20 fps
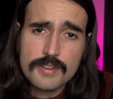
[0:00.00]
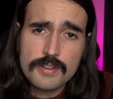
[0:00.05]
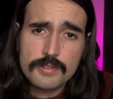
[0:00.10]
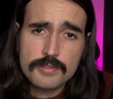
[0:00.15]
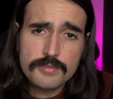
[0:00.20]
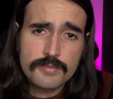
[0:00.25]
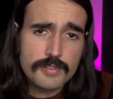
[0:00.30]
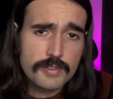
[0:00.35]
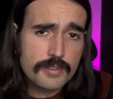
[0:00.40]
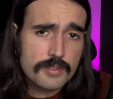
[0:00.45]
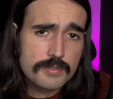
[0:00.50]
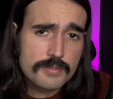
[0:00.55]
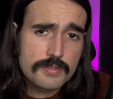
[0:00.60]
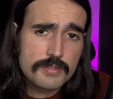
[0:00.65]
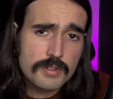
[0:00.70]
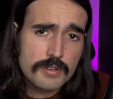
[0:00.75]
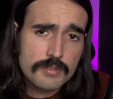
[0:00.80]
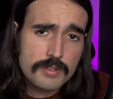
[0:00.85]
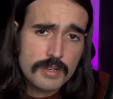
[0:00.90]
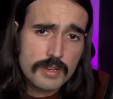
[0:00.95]
note, for those who
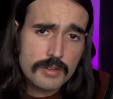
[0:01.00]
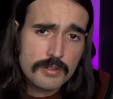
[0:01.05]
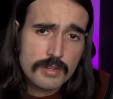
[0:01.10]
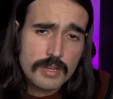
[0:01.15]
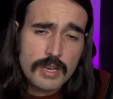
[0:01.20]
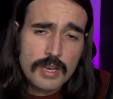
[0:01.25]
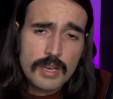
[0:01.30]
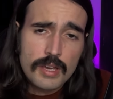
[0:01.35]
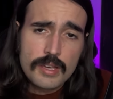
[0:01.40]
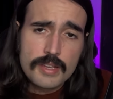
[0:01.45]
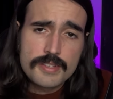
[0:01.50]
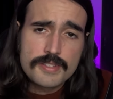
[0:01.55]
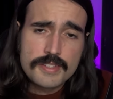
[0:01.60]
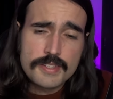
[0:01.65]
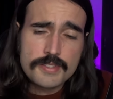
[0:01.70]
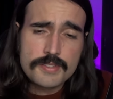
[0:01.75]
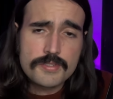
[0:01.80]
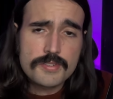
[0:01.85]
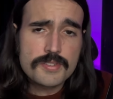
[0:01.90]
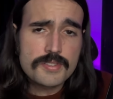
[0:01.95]
don't know,
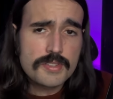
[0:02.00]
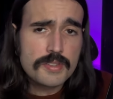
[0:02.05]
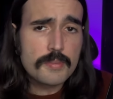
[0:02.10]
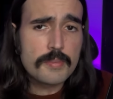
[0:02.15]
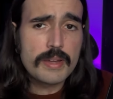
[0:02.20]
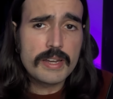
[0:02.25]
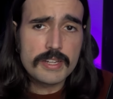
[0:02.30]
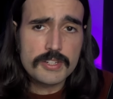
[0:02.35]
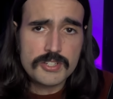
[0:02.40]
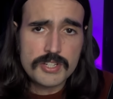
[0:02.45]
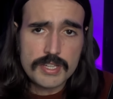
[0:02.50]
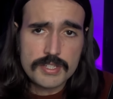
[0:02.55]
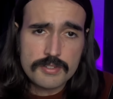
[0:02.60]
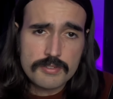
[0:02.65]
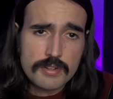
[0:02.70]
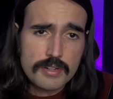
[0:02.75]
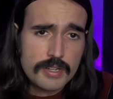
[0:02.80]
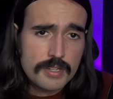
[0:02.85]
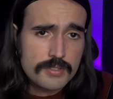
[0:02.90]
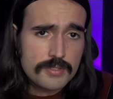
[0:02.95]
Sisters of the Bene
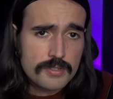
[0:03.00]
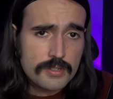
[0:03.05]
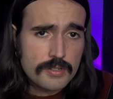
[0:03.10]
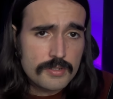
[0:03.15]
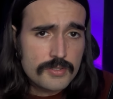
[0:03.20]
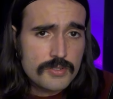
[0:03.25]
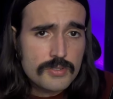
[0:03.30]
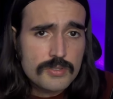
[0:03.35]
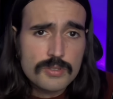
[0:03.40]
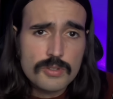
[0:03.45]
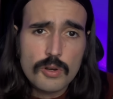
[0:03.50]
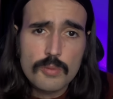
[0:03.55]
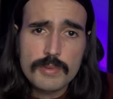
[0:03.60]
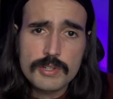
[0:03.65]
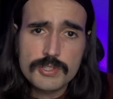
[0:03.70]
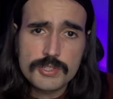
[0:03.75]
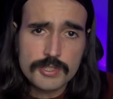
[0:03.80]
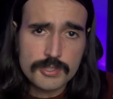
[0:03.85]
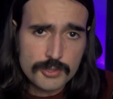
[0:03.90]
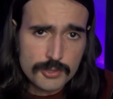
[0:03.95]
Gesserit exert so
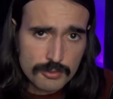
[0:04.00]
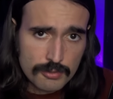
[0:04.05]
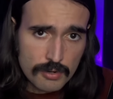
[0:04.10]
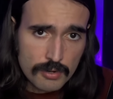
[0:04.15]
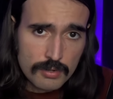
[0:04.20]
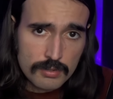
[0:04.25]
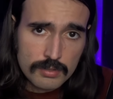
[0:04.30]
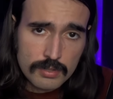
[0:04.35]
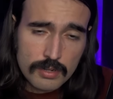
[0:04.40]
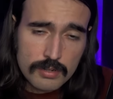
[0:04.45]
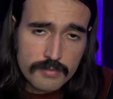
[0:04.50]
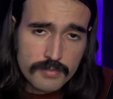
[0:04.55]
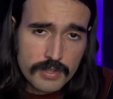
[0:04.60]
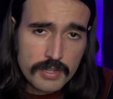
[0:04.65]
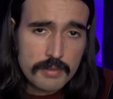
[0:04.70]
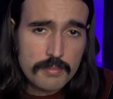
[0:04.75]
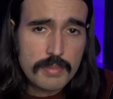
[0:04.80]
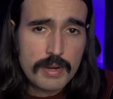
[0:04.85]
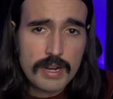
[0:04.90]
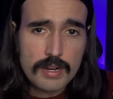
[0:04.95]
much control over
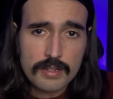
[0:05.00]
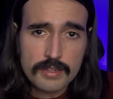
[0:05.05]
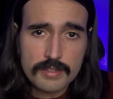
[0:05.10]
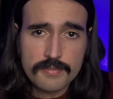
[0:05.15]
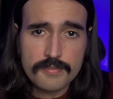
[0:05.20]
their bodily